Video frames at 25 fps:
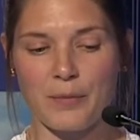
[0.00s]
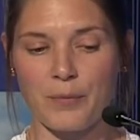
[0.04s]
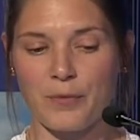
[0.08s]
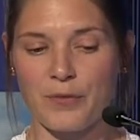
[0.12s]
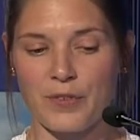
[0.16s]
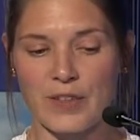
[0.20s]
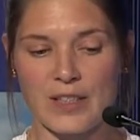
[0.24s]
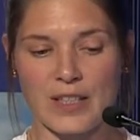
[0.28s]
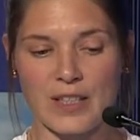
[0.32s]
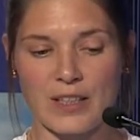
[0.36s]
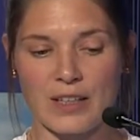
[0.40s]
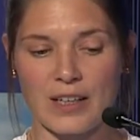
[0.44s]

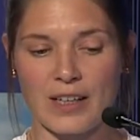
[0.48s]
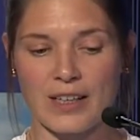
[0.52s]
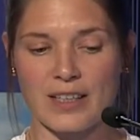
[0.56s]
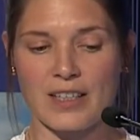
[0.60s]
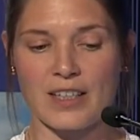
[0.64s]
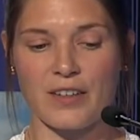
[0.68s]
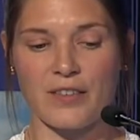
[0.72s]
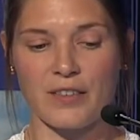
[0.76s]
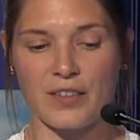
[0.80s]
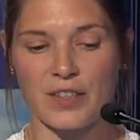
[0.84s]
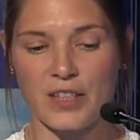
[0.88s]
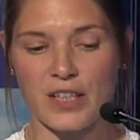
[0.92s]
physical
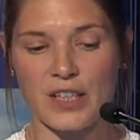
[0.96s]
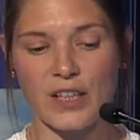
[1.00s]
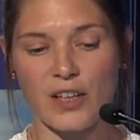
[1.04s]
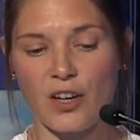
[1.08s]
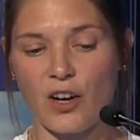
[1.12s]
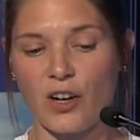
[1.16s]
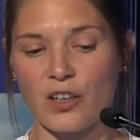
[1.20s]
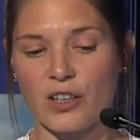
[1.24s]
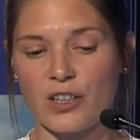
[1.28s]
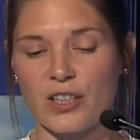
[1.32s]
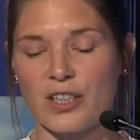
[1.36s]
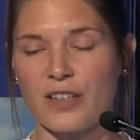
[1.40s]
activity,
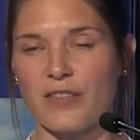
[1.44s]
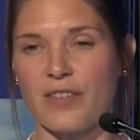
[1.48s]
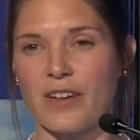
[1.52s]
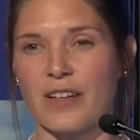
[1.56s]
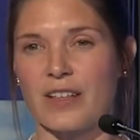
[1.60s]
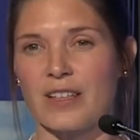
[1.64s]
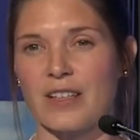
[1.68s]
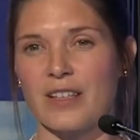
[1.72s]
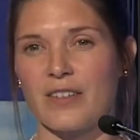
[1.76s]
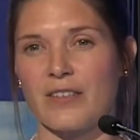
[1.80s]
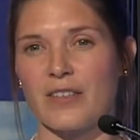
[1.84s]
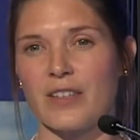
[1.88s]
cognitive
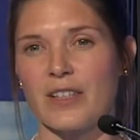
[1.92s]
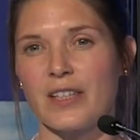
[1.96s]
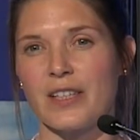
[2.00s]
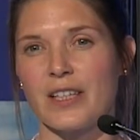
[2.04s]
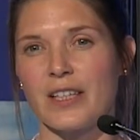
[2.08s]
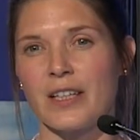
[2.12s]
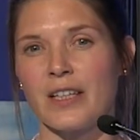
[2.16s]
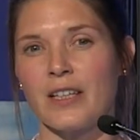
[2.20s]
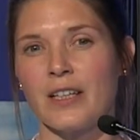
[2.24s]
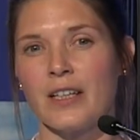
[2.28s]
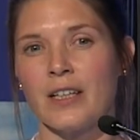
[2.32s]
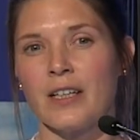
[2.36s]

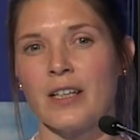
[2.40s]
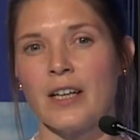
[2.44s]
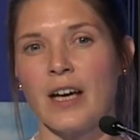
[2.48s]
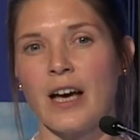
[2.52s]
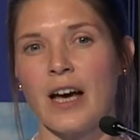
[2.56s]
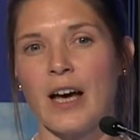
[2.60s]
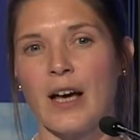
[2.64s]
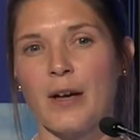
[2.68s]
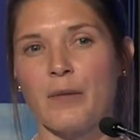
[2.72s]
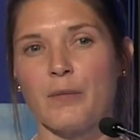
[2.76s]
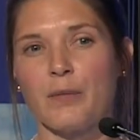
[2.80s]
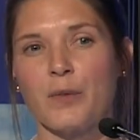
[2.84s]
activity,
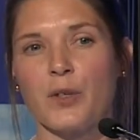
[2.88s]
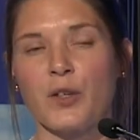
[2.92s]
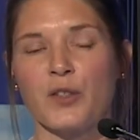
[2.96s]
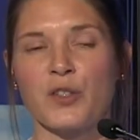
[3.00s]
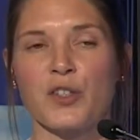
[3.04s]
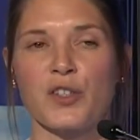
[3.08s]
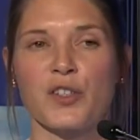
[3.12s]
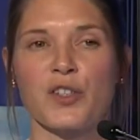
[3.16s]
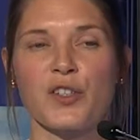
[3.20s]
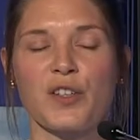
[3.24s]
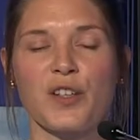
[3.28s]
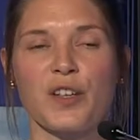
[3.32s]
not
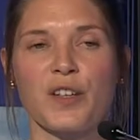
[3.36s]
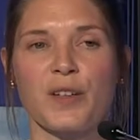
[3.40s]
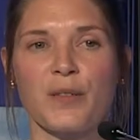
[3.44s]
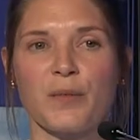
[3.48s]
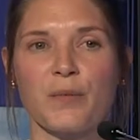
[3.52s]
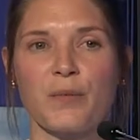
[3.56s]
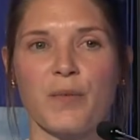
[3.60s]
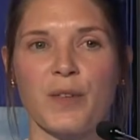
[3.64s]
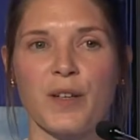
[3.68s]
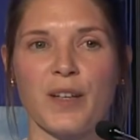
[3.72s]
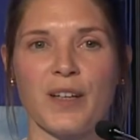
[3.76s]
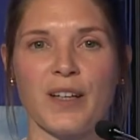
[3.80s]
just
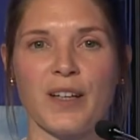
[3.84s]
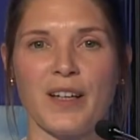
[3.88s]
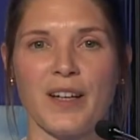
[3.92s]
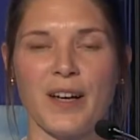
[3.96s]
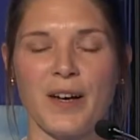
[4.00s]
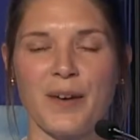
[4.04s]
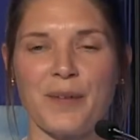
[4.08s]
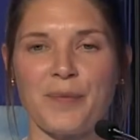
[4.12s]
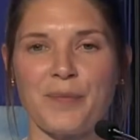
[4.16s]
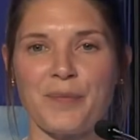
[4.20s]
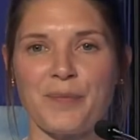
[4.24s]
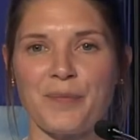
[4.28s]
the
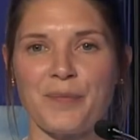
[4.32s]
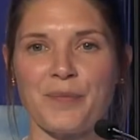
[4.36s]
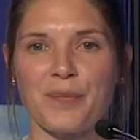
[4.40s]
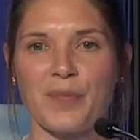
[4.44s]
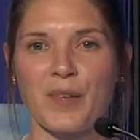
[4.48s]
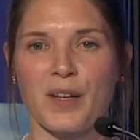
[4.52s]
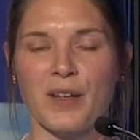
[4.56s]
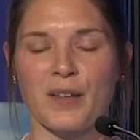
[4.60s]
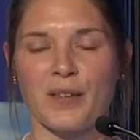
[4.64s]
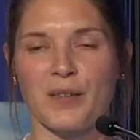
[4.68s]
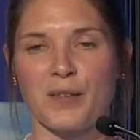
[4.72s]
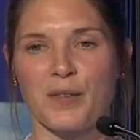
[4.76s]

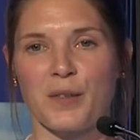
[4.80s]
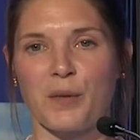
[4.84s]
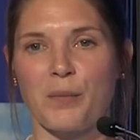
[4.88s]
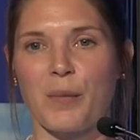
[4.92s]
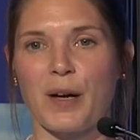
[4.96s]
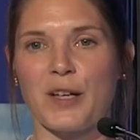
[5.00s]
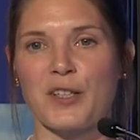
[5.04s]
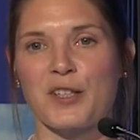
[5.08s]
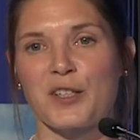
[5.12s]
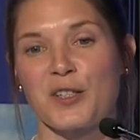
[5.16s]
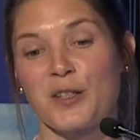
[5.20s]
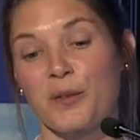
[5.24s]

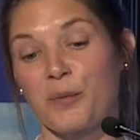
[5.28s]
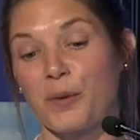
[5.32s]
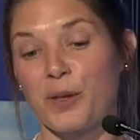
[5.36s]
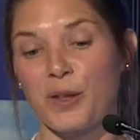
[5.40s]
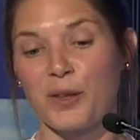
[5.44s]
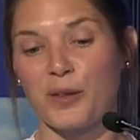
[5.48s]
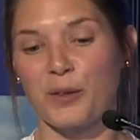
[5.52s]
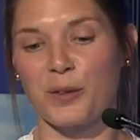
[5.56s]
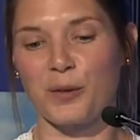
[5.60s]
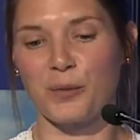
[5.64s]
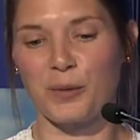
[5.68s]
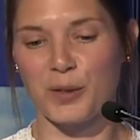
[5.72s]
measures that we
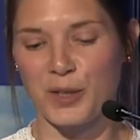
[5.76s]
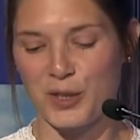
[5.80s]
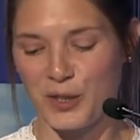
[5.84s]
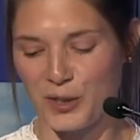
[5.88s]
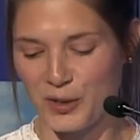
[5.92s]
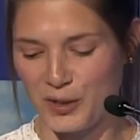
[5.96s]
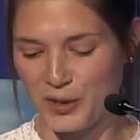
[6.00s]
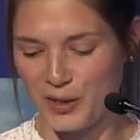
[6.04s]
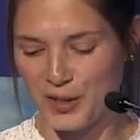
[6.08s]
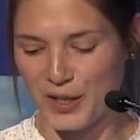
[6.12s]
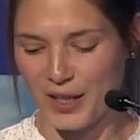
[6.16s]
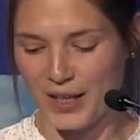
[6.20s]
thought we
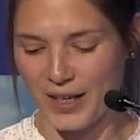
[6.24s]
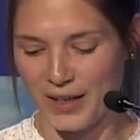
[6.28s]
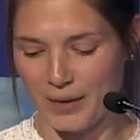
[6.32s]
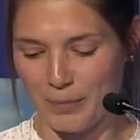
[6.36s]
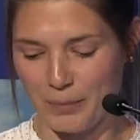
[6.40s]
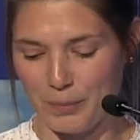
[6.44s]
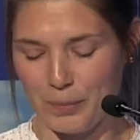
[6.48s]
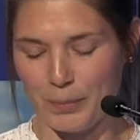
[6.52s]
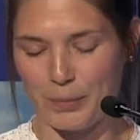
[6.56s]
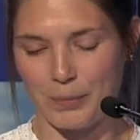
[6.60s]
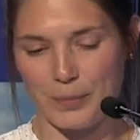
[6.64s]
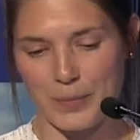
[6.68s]
should
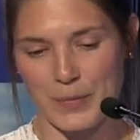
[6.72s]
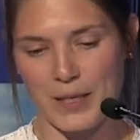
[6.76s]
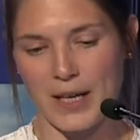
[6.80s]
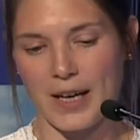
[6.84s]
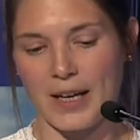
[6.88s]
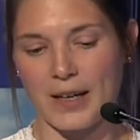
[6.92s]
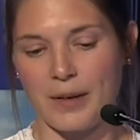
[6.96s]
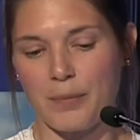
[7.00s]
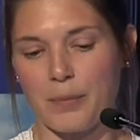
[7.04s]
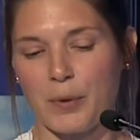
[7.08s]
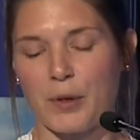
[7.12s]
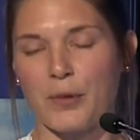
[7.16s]

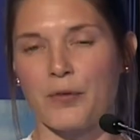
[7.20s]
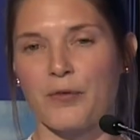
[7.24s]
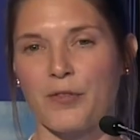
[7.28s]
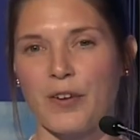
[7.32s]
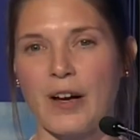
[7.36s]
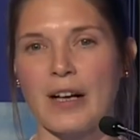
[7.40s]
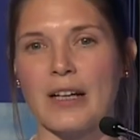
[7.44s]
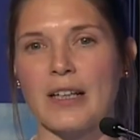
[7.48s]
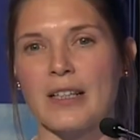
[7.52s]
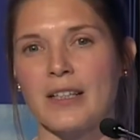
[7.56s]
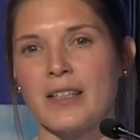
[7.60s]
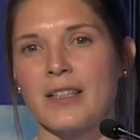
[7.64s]
take, but
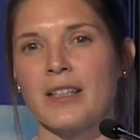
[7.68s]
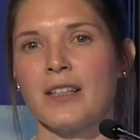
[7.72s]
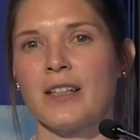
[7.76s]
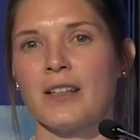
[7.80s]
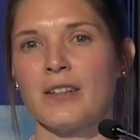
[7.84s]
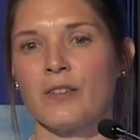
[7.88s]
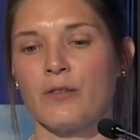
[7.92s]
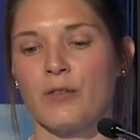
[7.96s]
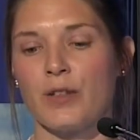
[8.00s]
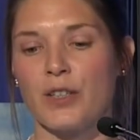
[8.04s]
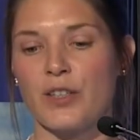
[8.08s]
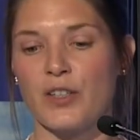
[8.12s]
valid
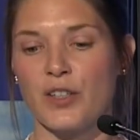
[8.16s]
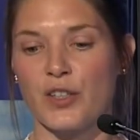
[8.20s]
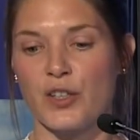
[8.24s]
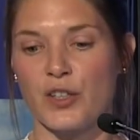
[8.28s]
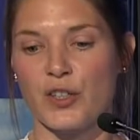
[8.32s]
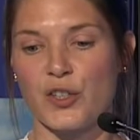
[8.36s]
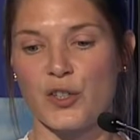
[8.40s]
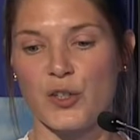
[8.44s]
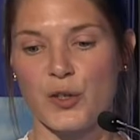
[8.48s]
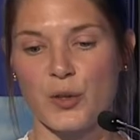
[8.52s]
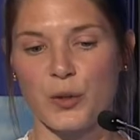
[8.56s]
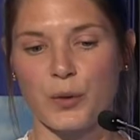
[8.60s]

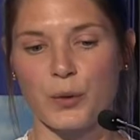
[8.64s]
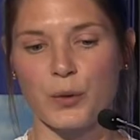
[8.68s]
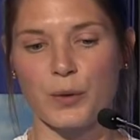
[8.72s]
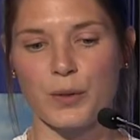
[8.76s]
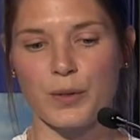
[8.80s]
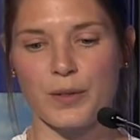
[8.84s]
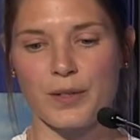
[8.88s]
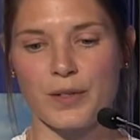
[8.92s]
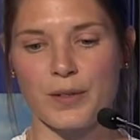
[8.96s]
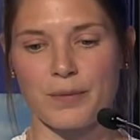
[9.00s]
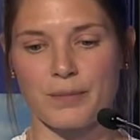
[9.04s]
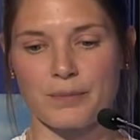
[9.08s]
research
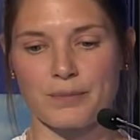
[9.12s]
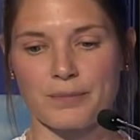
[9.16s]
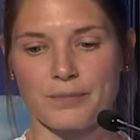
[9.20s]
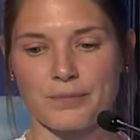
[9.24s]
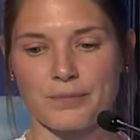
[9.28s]
tools.